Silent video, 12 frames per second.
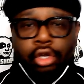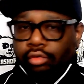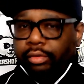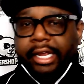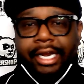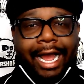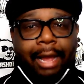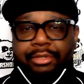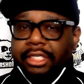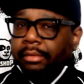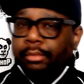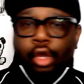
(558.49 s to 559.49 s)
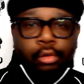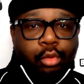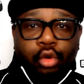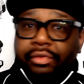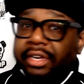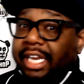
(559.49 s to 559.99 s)
read option,
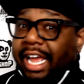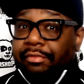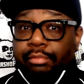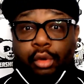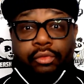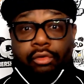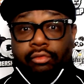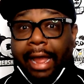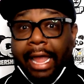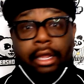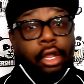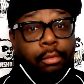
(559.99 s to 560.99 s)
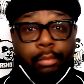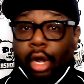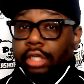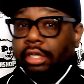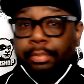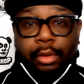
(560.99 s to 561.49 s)
moving left, moving right,
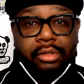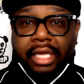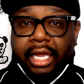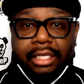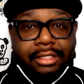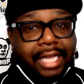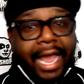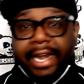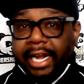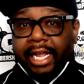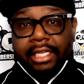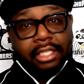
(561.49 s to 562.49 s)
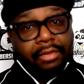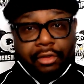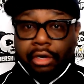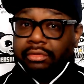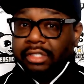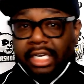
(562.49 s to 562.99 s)
multiple things, tight ends. If you
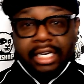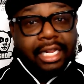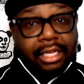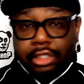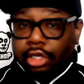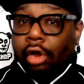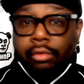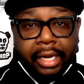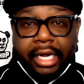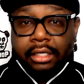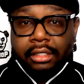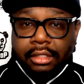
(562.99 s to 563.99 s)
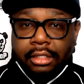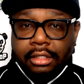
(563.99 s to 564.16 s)
don't see nothing, go with it.